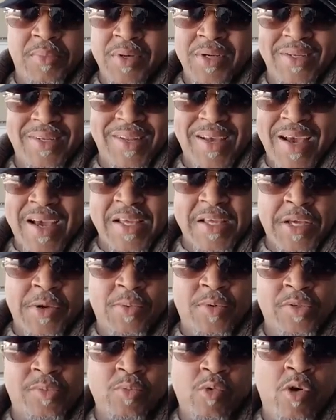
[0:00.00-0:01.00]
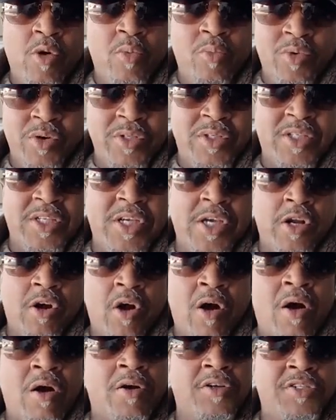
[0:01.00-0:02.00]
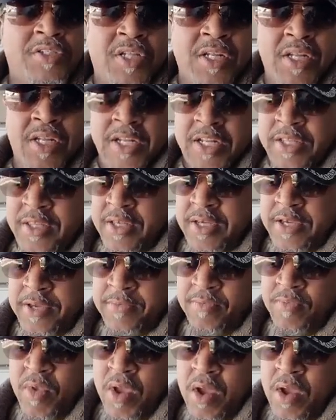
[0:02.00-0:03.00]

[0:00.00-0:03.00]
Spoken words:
But it was more woodsy and harsh than anything.